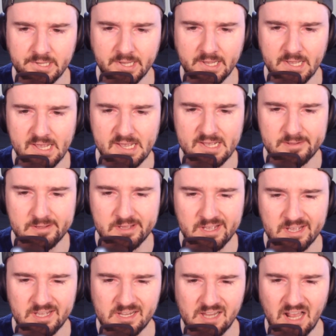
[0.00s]
Uh,
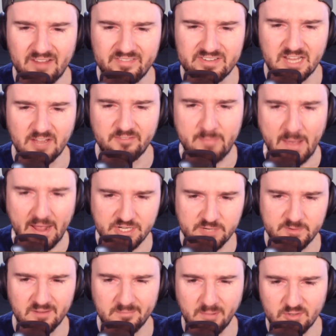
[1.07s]
kind of a tough matchup
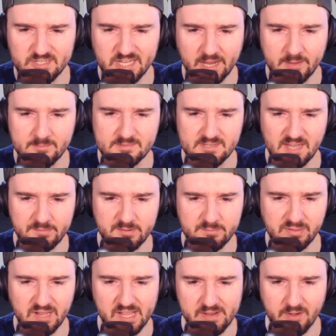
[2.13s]
here. Both teams, I mean,
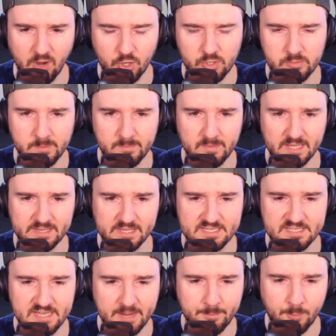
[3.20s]
playing arguably like the
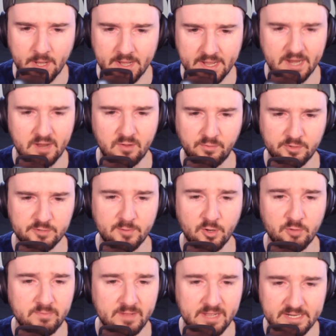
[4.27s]
same right now. They're both
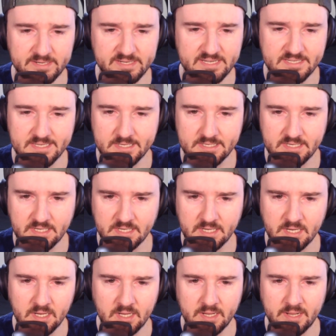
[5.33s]
playing decent.
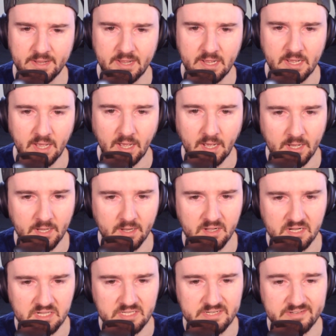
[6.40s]
Uh,
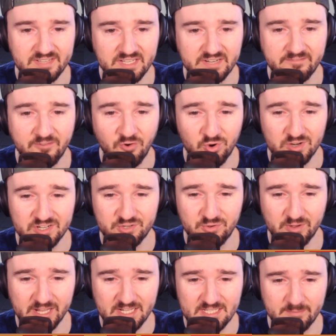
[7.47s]
Cleveland four and two
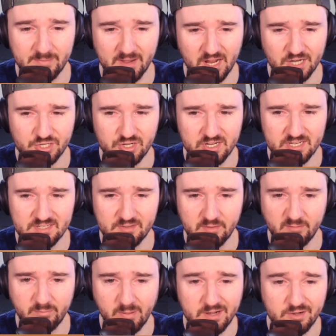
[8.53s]
against the Padres. So they've
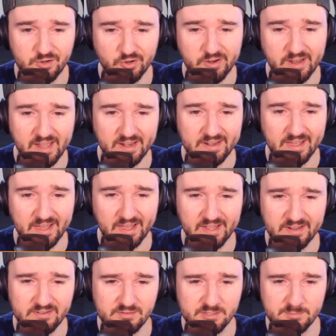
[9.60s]
been good head to
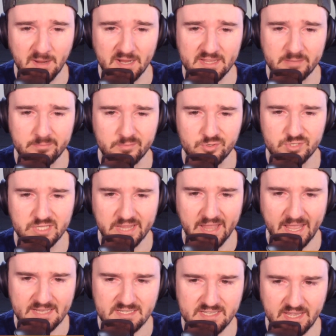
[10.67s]
head despite them losing the
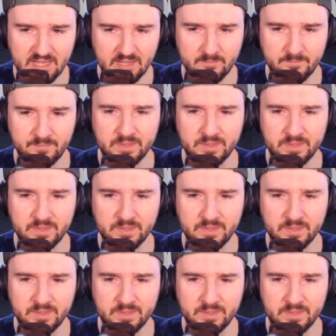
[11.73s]
last game.